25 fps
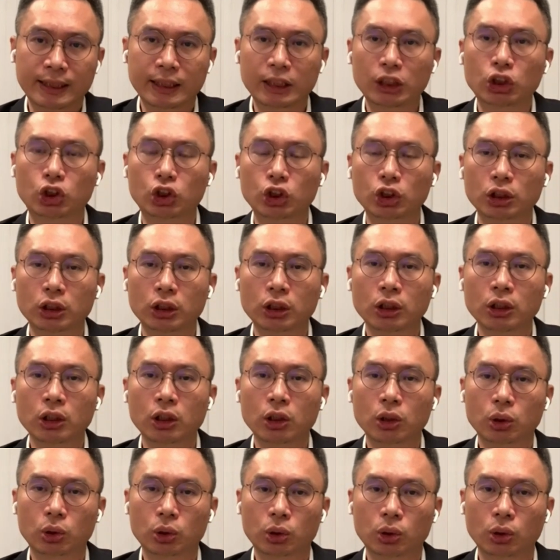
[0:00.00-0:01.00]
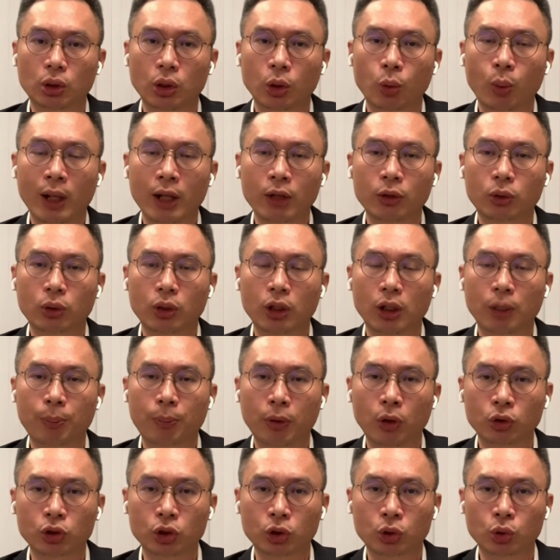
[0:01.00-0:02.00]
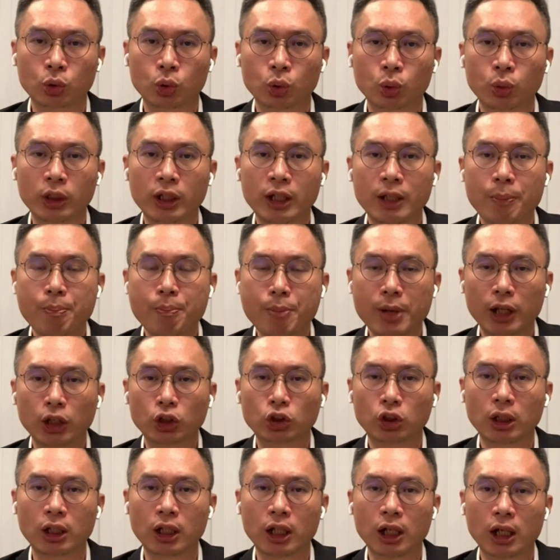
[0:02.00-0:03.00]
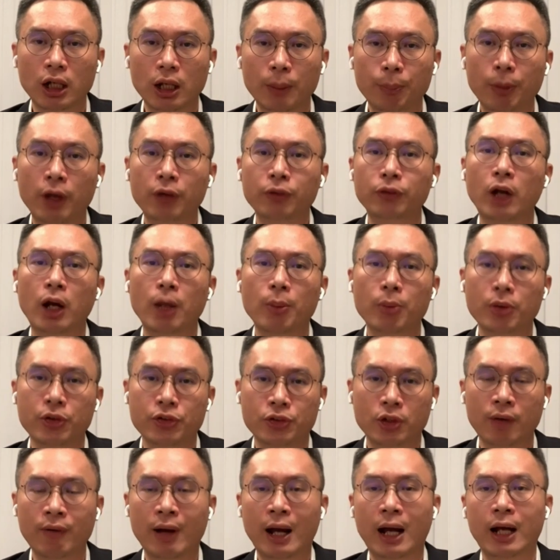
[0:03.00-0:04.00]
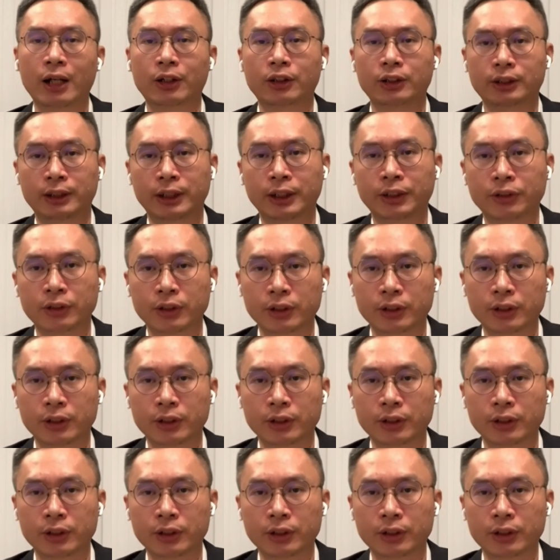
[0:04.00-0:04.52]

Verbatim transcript: ECG, the one approach to really measure the of heart